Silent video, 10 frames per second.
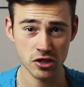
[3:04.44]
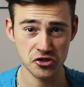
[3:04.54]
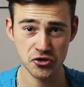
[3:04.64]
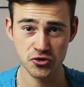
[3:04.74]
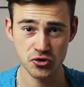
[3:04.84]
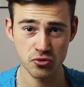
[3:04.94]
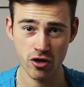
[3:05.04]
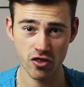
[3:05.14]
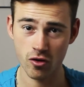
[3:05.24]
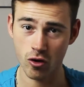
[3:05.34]
much to do
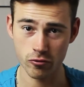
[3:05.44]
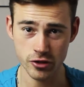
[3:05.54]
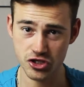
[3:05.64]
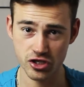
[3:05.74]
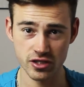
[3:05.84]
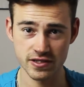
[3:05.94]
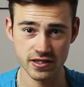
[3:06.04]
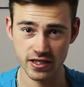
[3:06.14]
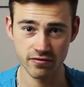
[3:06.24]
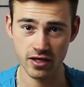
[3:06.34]
with the original
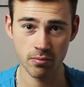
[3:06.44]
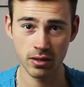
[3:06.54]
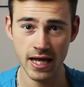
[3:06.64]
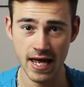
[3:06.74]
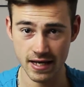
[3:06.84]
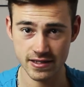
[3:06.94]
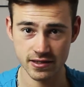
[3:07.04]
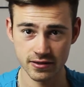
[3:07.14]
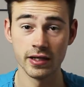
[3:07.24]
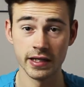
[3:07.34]
stevia plant.
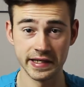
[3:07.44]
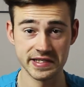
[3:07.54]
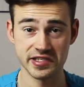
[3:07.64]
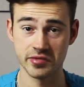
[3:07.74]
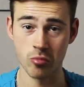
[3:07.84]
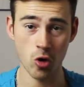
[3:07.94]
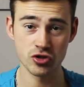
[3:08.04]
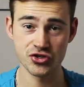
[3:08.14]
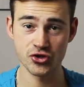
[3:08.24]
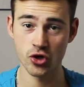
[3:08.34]
It's
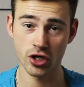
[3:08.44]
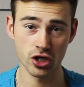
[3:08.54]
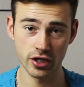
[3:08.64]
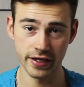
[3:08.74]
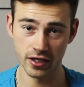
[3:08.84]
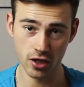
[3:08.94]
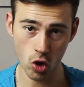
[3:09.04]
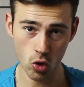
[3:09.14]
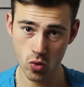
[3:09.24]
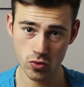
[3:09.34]
most certainly
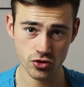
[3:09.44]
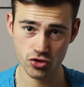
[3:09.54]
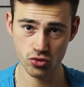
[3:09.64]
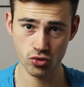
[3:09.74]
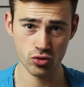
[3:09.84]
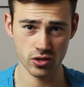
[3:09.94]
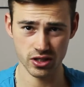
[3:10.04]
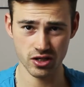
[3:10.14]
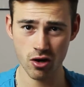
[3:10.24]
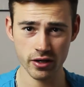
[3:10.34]
low to
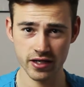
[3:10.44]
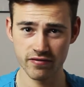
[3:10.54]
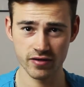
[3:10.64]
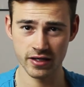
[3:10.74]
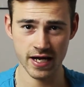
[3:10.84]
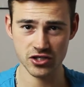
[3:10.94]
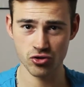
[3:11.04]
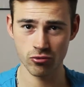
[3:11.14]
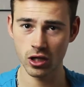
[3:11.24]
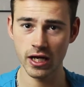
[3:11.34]
not even
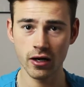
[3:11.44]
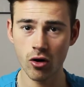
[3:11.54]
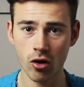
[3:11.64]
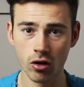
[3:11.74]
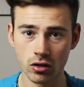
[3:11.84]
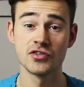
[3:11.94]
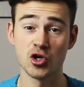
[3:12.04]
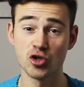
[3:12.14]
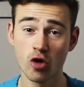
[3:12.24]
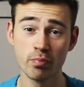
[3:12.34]
natural at all. So
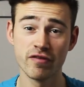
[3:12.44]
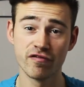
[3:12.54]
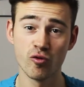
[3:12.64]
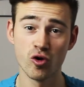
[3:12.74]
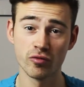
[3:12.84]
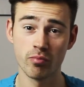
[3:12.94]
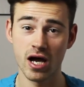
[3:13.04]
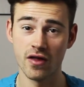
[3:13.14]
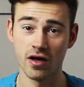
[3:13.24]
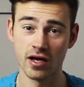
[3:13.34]
don't be fooled
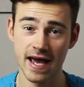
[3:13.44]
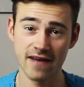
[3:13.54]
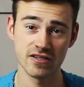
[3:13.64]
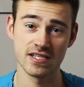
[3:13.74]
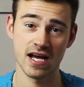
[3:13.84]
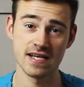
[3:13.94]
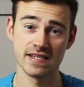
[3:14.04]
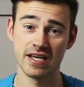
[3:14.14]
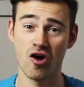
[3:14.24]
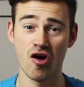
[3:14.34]
by the
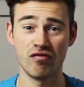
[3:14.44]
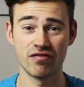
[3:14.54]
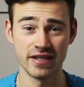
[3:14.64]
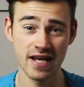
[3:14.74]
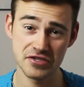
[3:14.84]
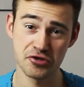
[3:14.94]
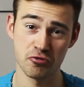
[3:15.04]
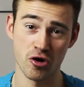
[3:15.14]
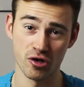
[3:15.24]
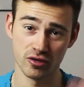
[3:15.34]
advertising of
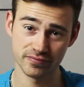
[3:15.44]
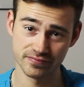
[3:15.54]
natural.